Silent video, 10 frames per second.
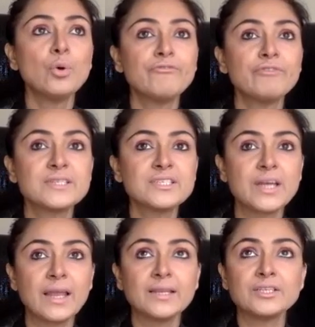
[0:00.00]
if it is
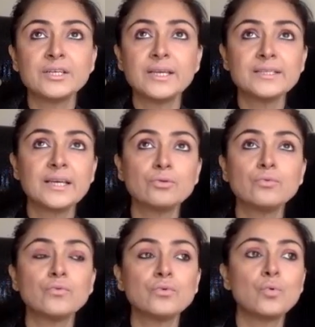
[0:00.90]
challenging. Yes, I
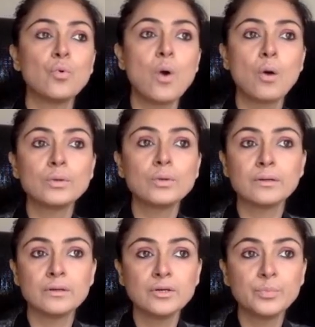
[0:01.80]
don't want to go out and
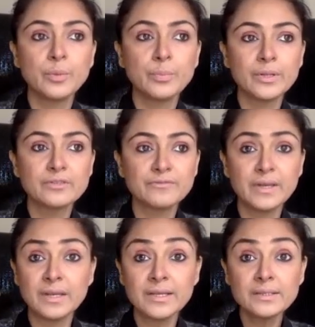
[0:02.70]
hurt people's
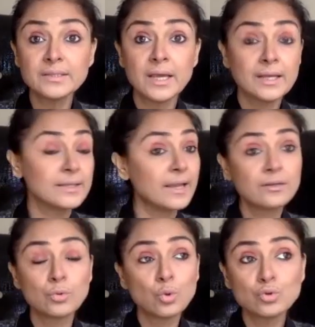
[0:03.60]
feelings,
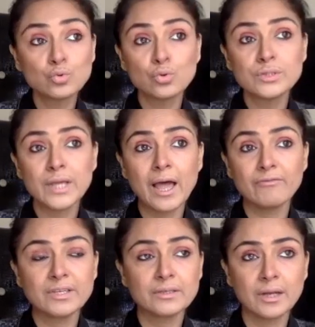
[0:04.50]
that those roles I
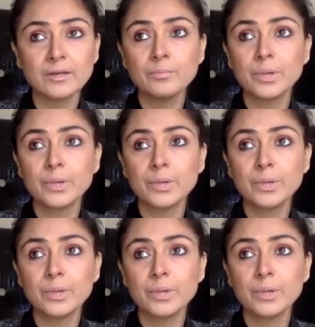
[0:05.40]
haven't done.